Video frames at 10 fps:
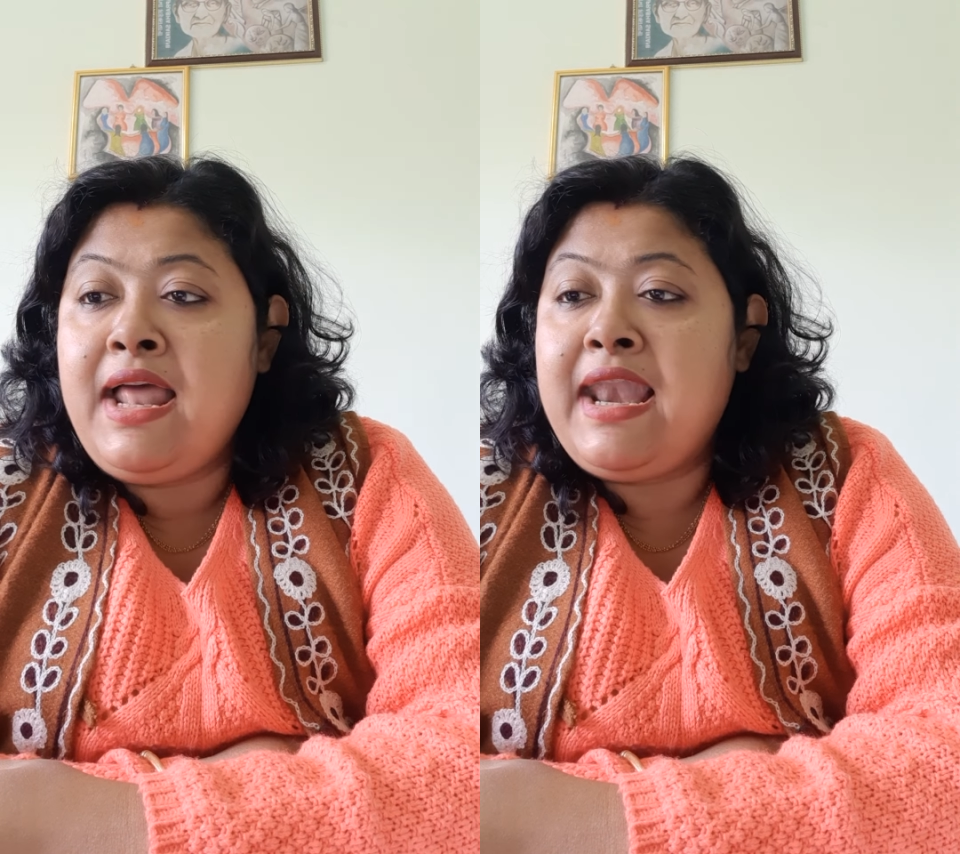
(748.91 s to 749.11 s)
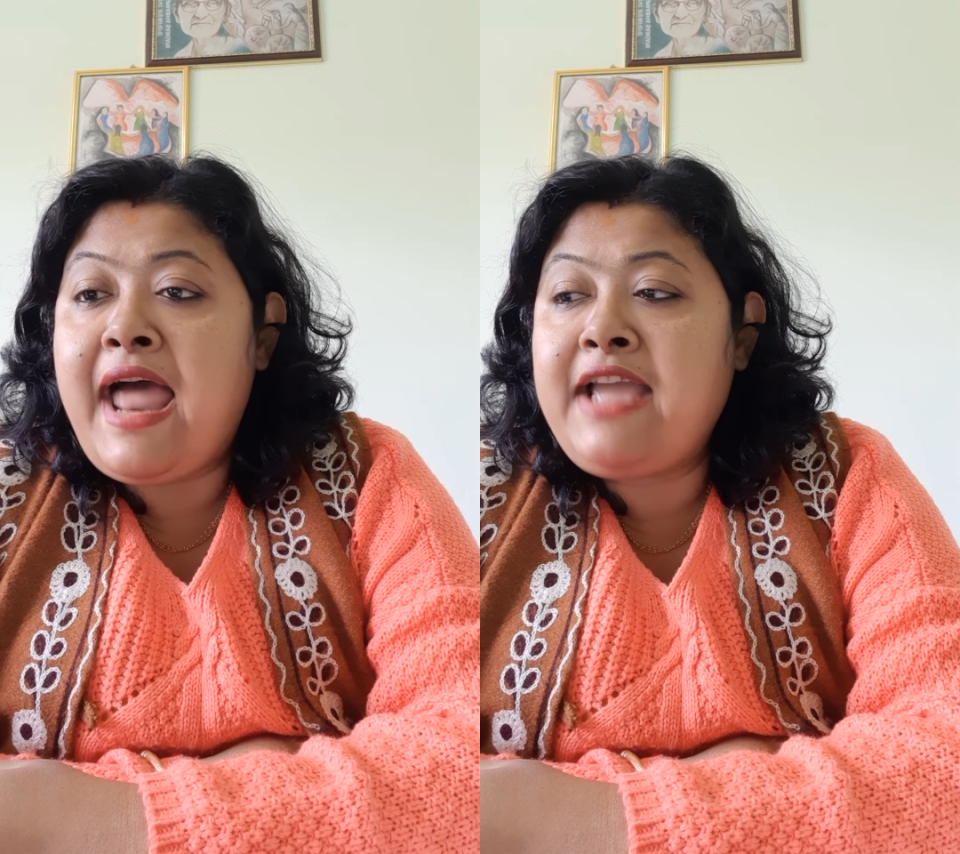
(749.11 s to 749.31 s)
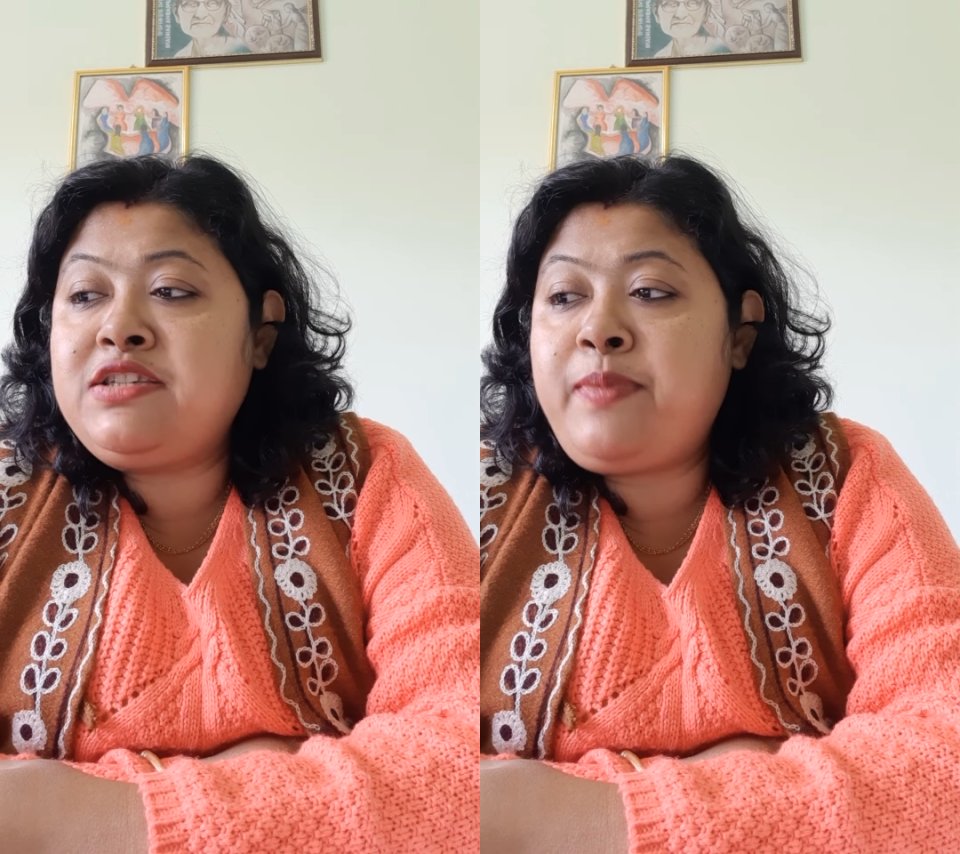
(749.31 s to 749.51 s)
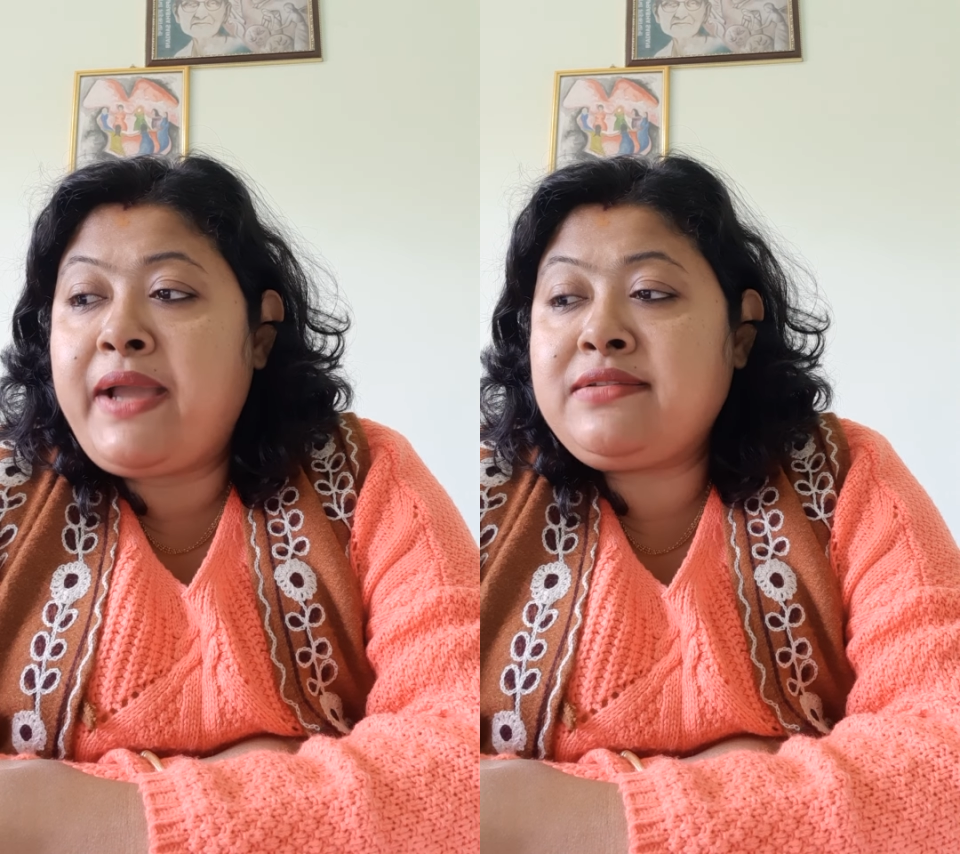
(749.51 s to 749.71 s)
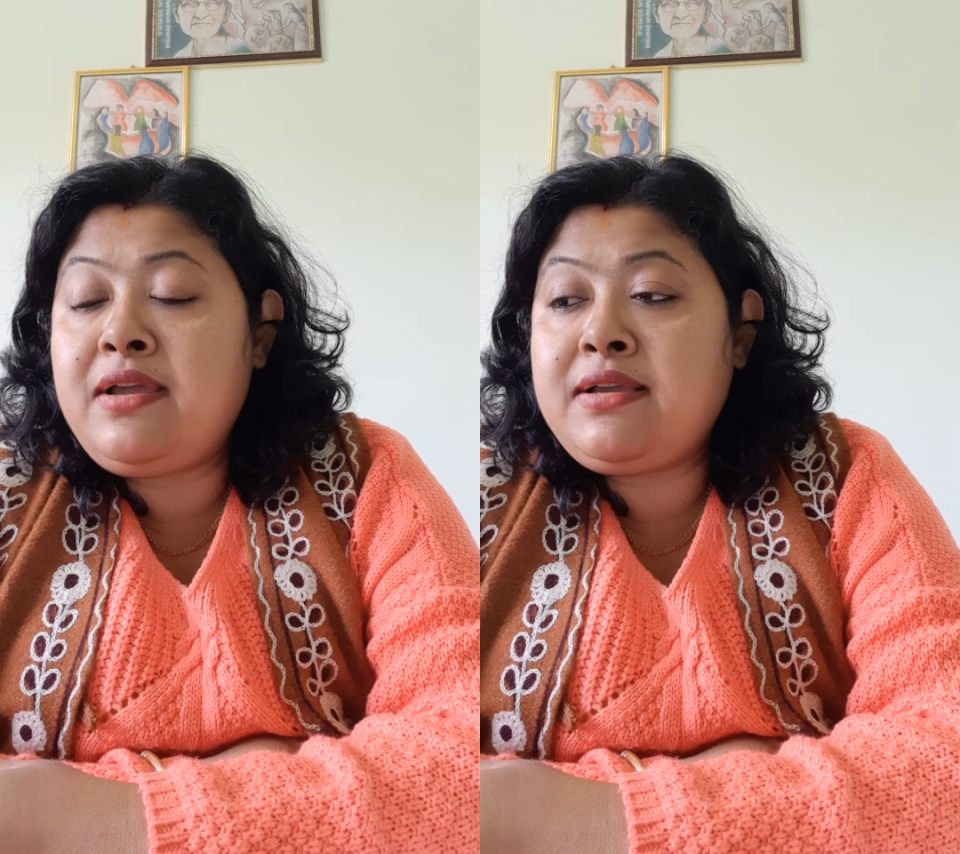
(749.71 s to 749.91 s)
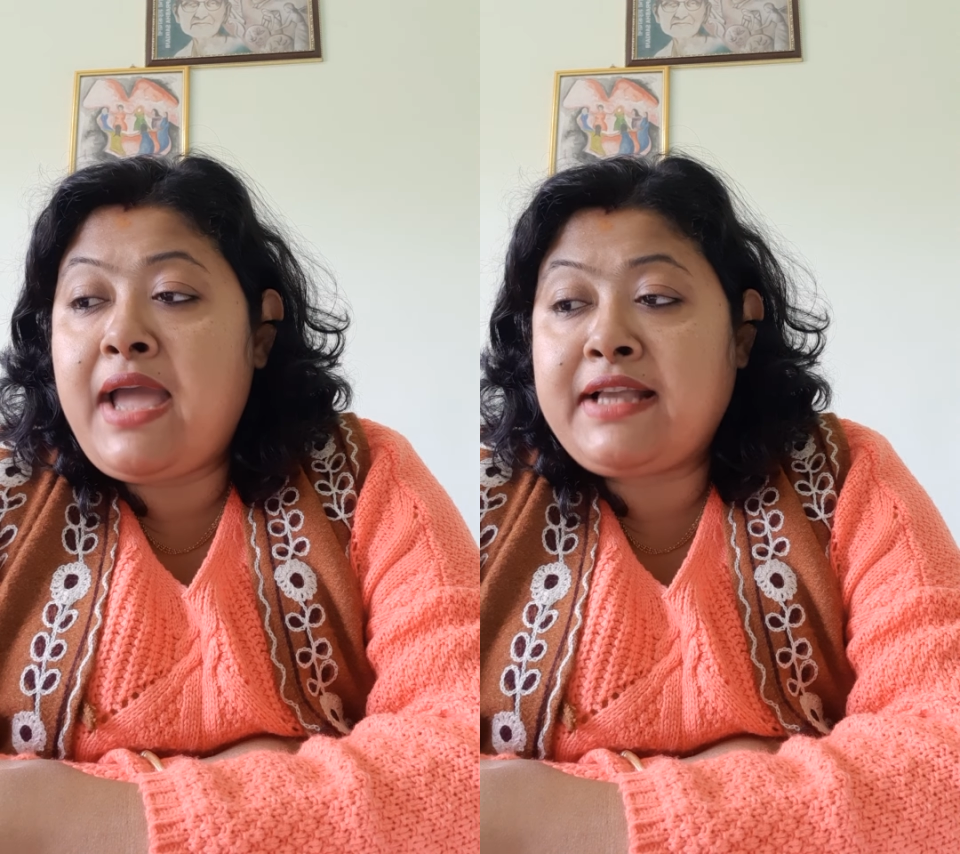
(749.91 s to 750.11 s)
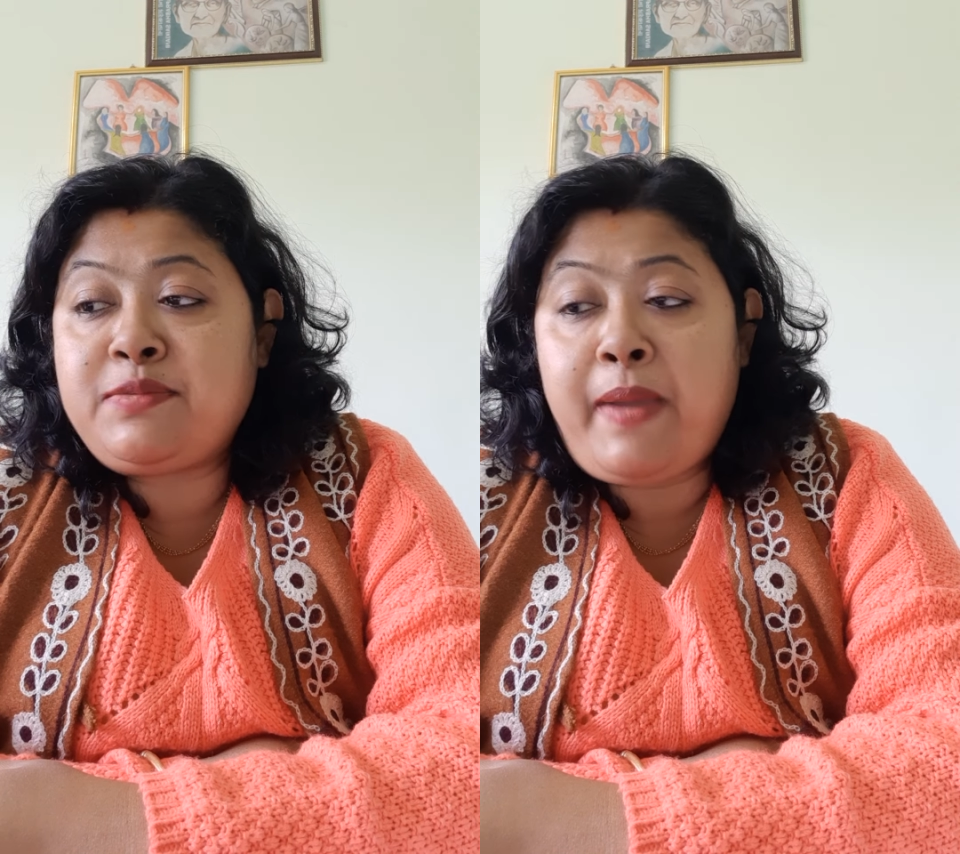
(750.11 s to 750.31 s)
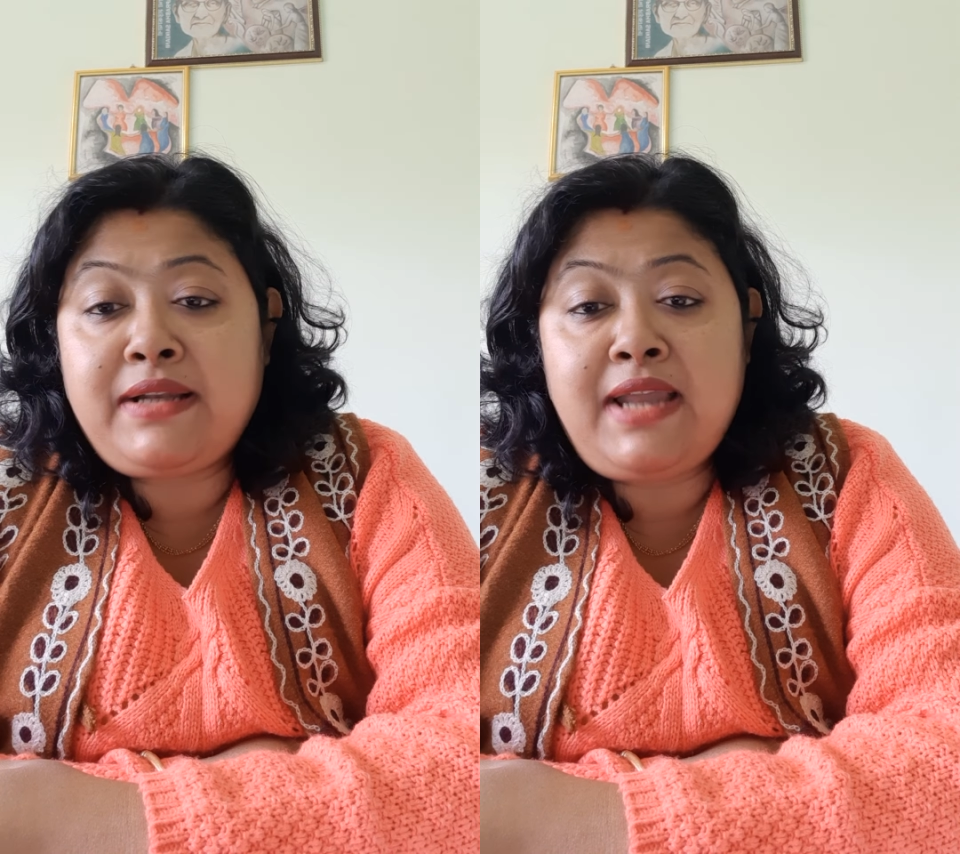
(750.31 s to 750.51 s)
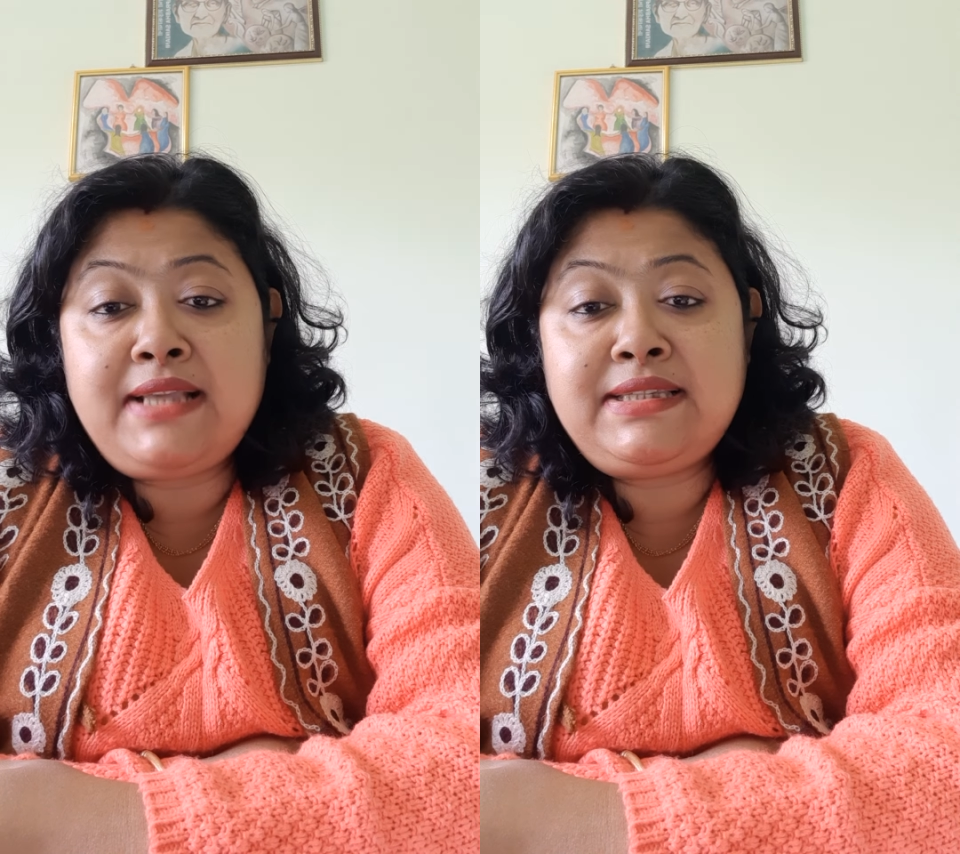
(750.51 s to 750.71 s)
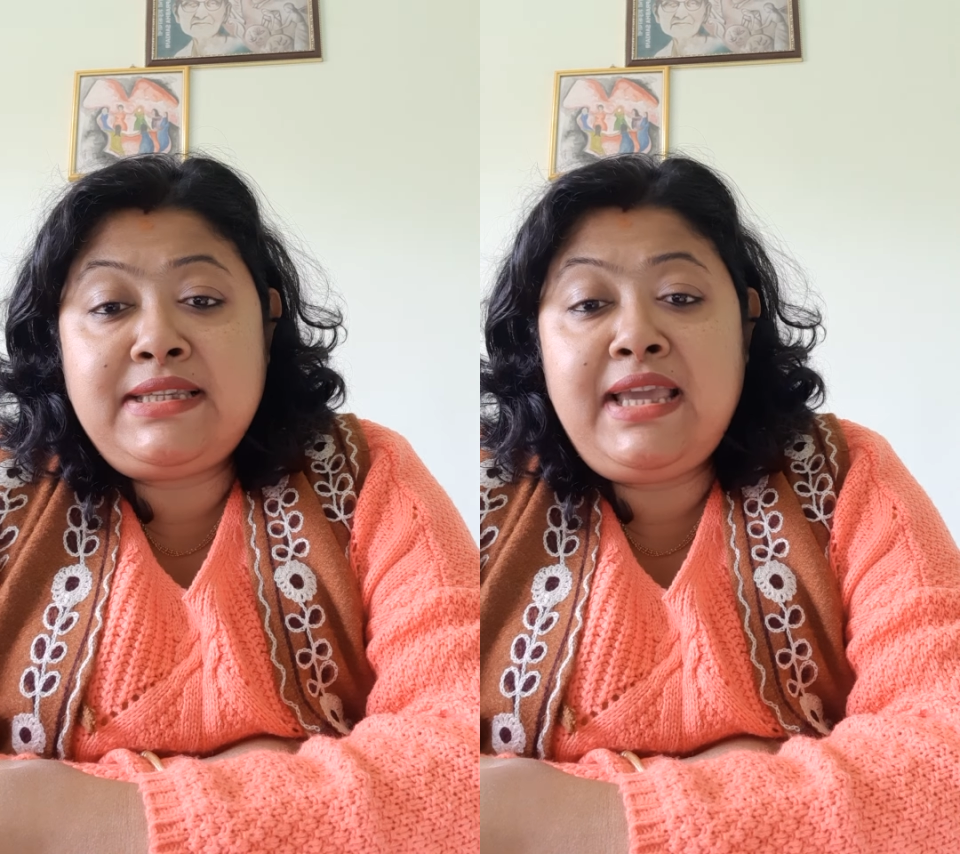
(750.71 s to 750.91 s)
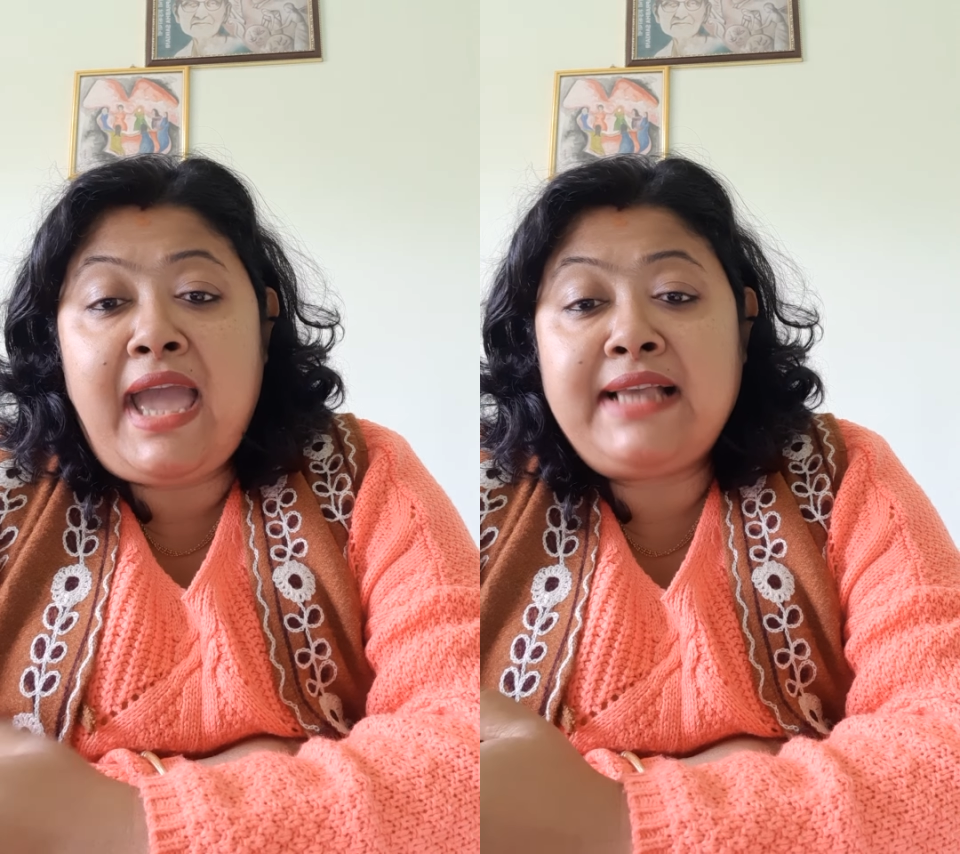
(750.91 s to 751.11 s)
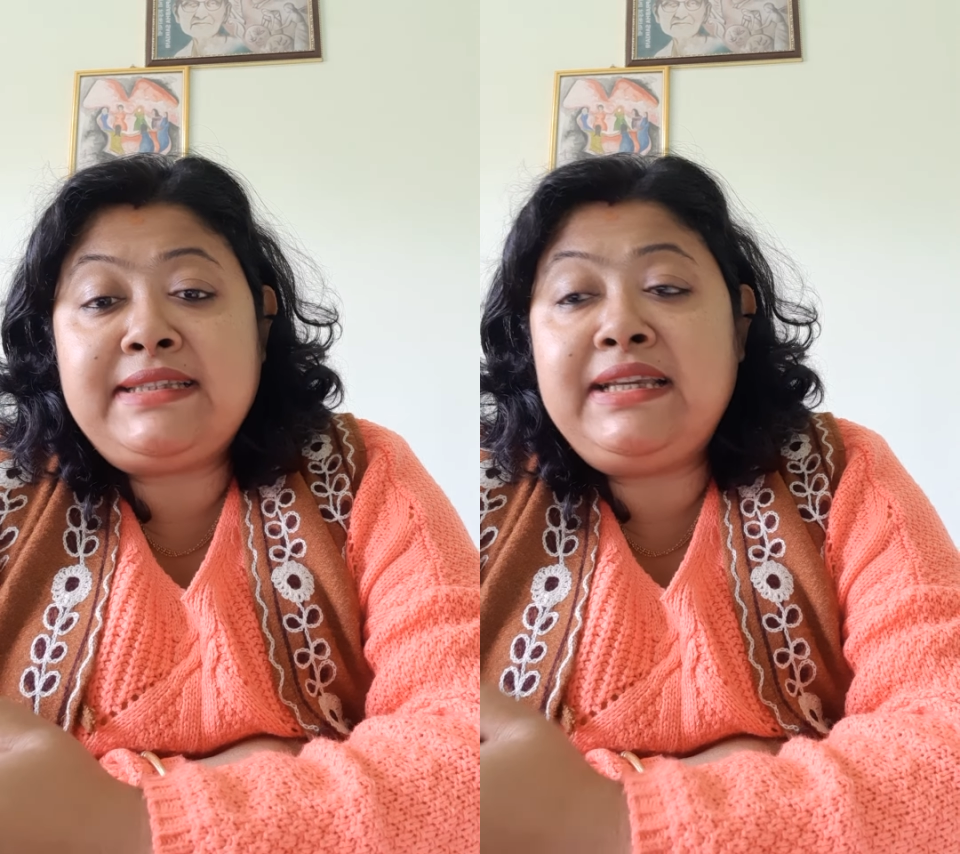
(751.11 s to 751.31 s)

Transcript: life expectancy has